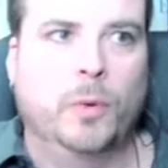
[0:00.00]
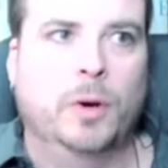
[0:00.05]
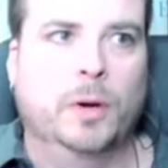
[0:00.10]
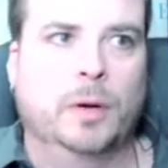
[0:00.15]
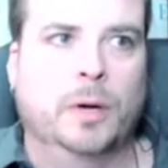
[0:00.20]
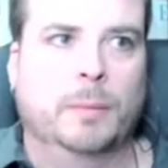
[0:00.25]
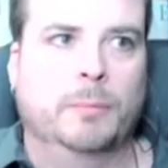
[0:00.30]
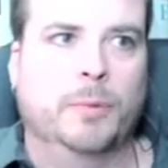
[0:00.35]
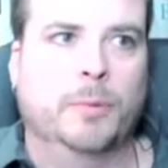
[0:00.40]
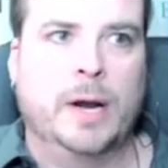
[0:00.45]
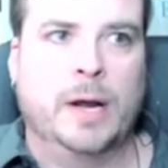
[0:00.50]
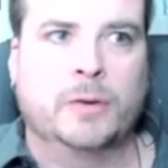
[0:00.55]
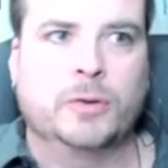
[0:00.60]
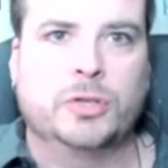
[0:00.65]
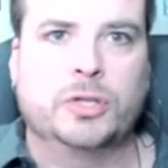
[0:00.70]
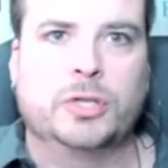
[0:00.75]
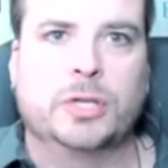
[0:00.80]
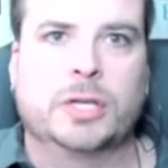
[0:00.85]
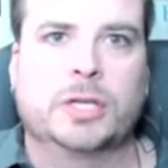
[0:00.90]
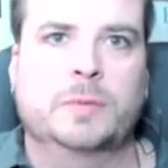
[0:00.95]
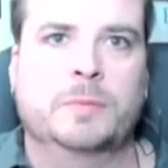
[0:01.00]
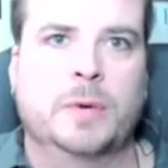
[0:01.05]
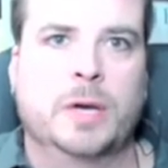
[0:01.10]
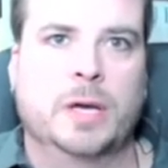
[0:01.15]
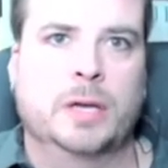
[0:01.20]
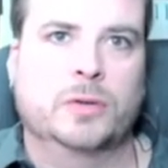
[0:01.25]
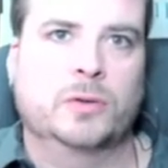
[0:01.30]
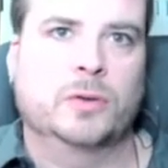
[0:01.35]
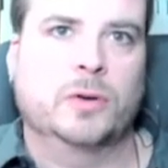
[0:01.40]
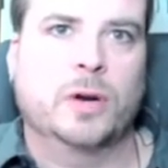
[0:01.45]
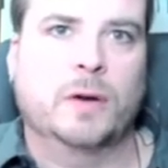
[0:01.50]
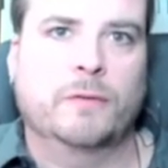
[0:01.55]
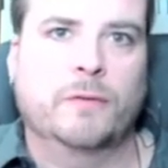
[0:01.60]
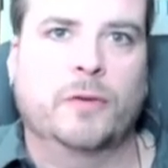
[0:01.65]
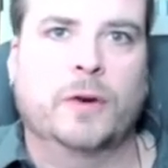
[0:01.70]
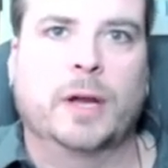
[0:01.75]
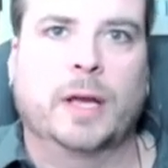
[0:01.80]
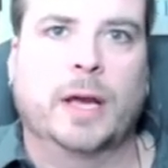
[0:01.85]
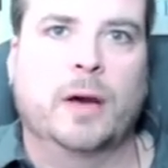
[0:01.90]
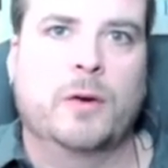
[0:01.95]
pronounce judgment or not
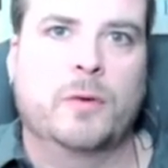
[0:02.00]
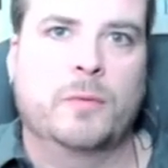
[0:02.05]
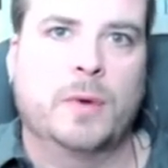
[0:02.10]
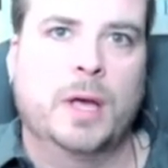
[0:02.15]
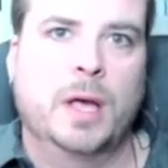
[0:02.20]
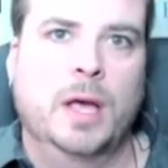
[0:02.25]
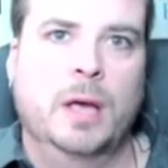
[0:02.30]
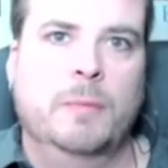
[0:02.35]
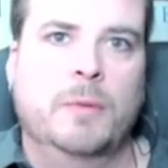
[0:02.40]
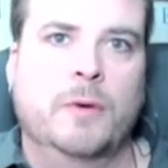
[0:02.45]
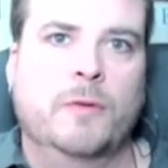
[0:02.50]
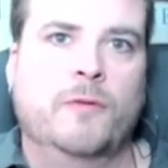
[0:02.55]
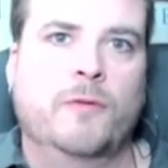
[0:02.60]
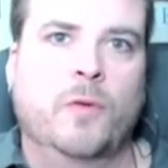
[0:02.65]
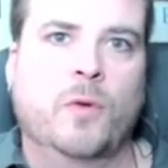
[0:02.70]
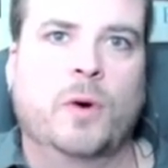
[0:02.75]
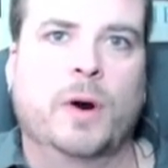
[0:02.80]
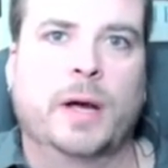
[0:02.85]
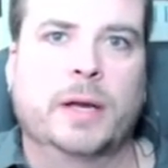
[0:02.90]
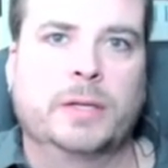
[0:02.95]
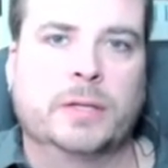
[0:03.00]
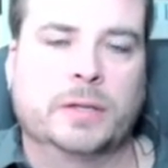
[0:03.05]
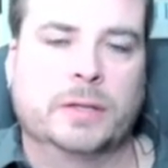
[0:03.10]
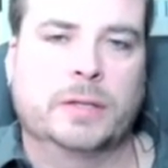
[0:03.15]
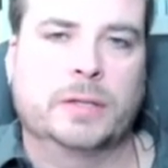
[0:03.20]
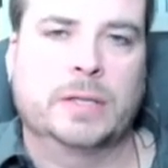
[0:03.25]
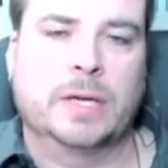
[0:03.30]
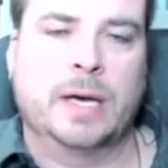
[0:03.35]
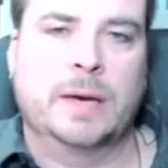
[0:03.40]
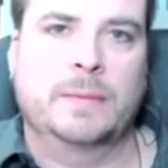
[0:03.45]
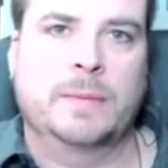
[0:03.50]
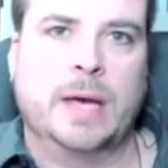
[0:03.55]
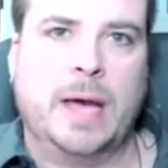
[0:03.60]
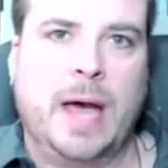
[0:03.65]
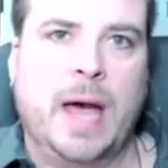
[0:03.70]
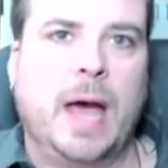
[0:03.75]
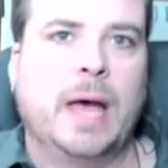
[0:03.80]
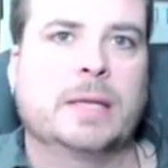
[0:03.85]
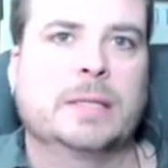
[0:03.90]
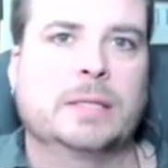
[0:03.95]
freak out before I took the time to
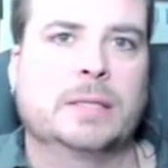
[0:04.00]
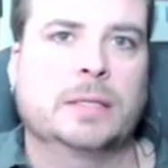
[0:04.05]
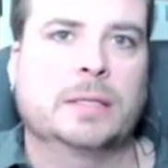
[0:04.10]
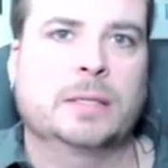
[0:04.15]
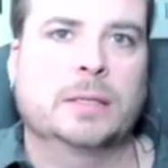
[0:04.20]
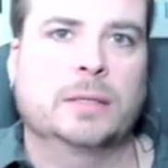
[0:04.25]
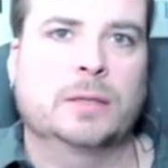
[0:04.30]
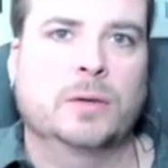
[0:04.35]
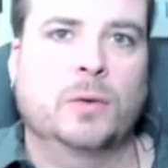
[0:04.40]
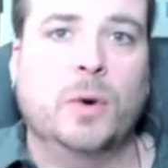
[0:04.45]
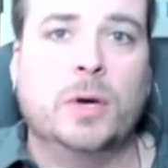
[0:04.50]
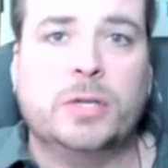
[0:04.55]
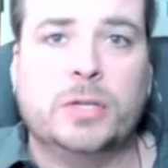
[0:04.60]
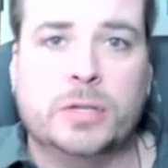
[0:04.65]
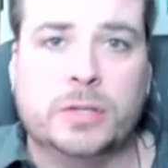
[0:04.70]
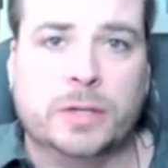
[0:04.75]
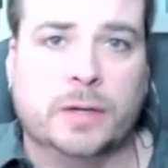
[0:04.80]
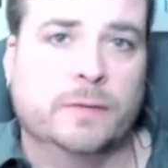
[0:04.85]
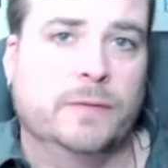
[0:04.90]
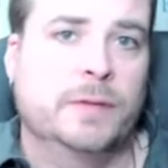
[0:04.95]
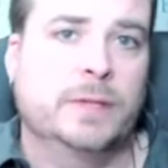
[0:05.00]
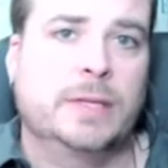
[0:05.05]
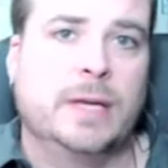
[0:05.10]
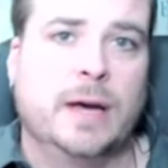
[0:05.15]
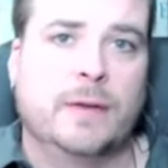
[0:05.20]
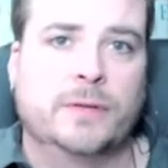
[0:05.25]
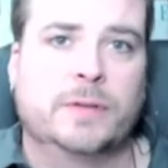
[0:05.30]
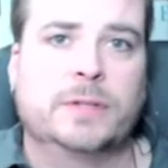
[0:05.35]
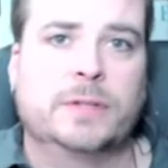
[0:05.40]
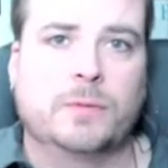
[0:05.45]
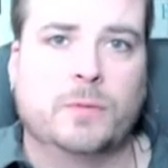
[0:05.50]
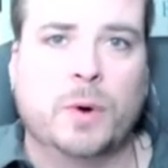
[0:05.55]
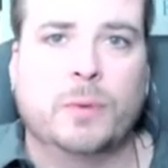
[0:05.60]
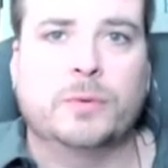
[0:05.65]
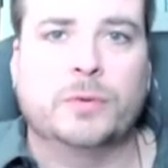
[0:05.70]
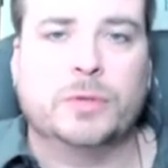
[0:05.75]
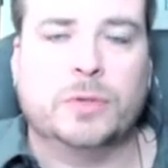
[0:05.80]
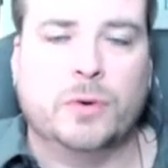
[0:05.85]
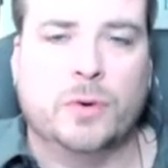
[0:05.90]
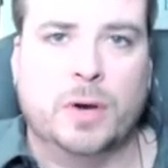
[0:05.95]
ask questions of the staff to see what
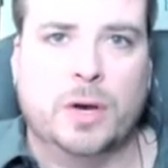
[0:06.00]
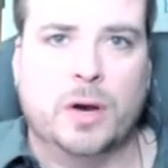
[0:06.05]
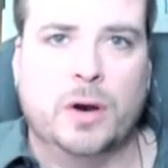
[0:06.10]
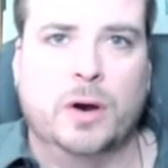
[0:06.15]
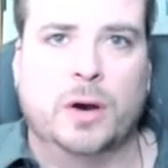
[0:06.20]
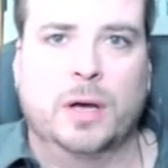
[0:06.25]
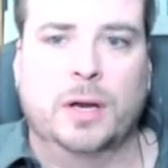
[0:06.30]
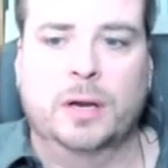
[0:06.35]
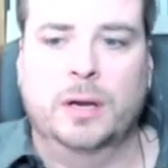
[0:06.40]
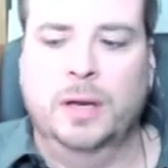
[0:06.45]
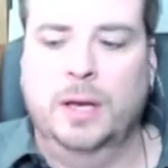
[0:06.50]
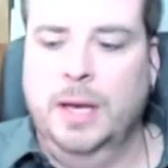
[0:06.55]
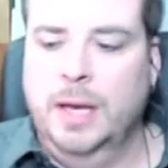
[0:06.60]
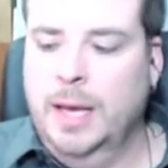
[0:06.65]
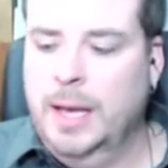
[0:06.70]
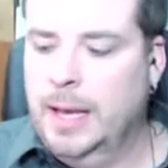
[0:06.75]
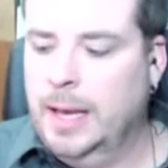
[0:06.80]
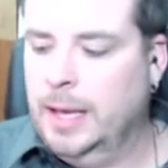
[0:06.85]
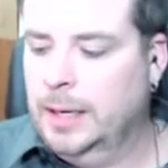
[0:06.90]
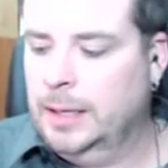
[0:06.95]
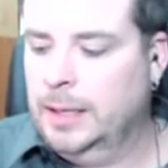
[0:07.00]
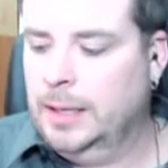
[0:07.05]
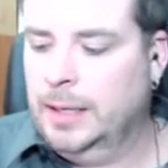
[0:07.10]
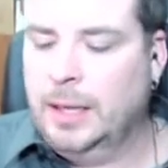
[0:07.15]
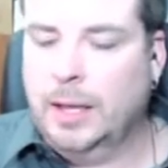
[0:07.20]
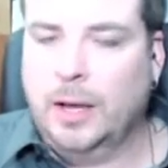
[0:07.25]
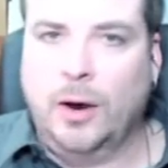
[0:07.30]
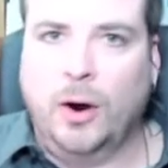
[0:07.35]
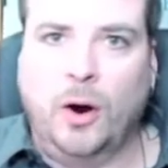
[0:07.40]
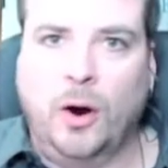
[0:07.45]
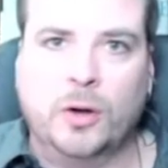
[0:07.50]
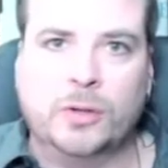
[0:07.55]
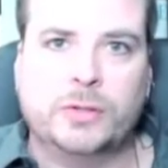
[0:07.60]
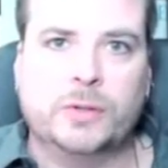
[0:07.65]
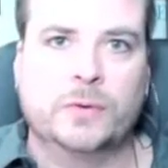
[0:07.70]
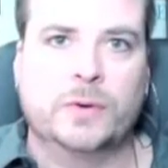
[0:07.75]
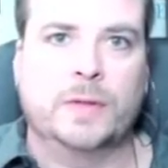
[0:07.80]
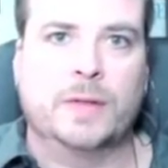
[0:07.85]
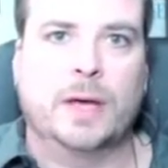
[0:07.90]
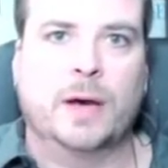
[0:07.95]
was going on. And also
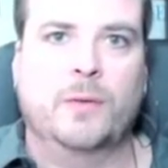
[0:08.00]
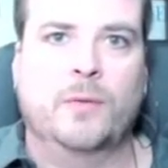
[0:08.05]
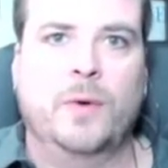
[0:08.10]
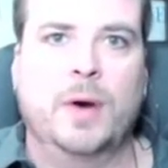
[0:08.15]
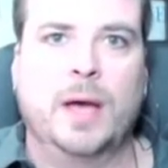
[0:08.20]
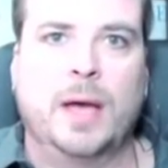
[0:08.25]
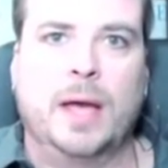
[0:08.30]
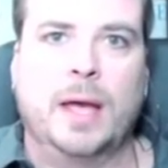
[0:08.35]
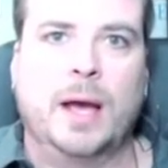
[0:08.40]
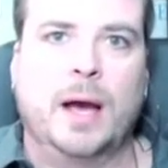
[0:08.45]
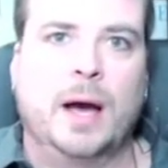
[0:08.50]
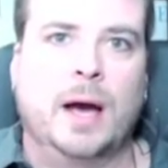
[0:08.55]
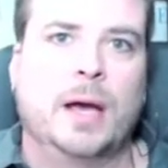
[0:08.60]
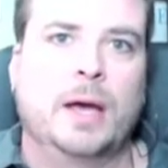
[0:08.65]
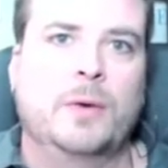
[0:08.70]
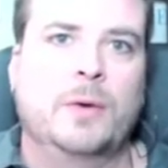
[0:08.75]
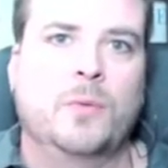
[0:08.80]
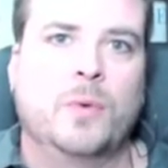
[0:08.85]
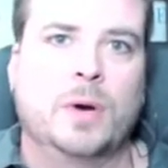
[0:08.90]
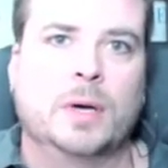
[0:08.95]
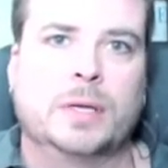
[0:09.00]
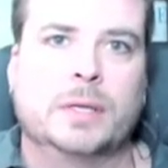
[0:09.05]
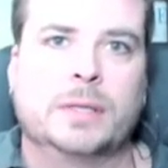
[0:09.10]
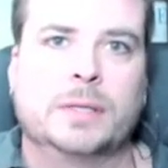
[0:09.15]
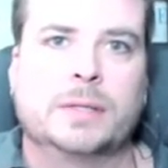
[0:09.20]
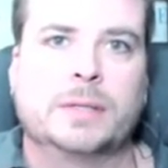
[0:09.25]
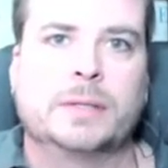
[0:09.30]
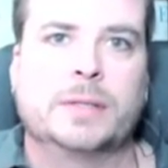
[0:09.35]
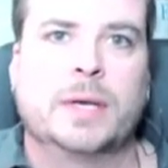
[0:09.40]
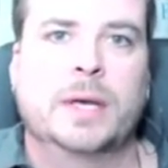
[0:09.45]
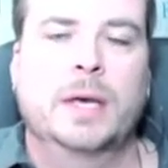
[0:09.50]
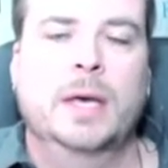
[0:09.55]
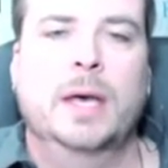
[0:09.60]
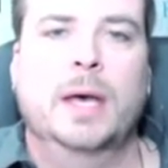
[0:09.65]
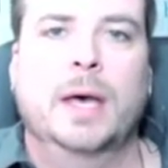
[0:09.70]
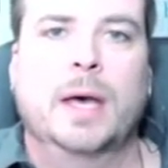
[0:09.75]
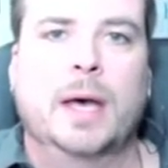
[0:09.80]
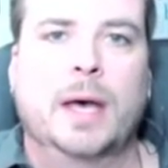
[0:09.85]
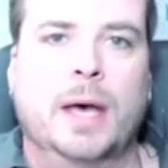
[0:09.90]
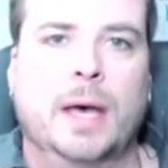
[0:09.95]
in that way, I was
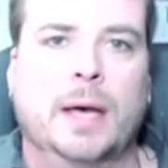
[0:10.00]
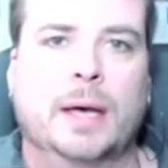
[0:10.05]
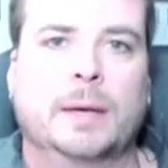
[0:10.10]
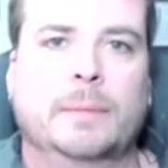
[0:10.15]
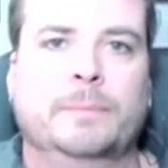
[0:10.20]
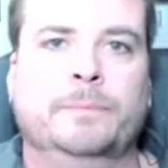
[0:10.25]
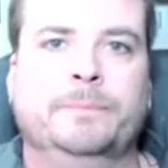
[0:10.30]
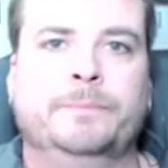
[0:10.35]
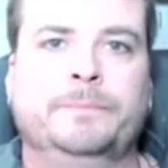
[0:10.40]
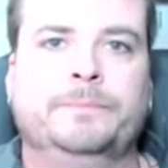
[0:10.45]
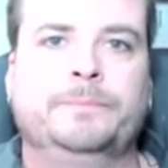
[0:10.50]
giving